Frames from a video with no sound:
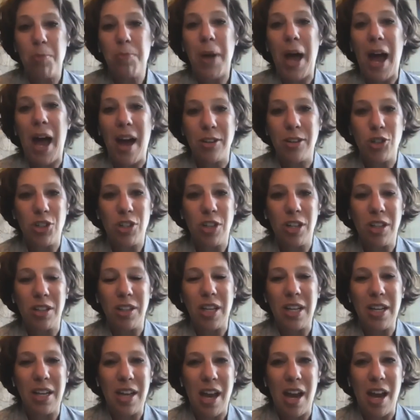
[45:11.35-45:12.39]

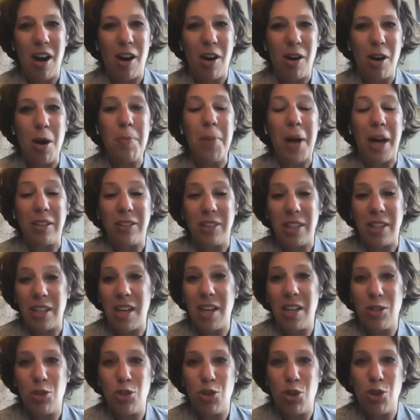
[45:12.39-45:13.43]
passionately care about the
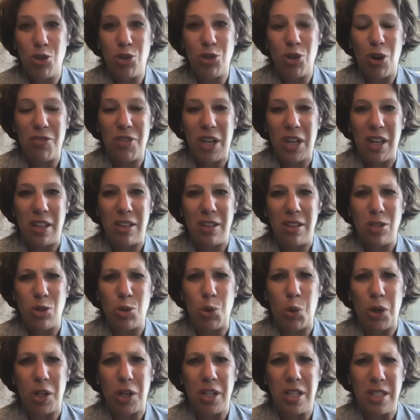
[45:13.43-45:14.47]
kids you're serving at this
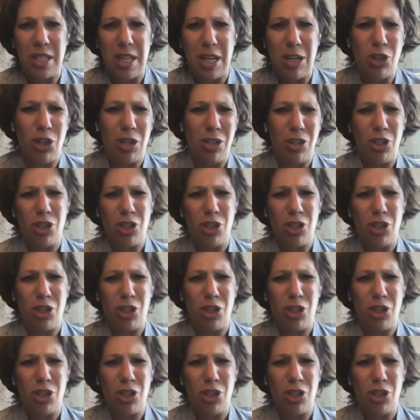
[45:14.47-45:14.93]
organization?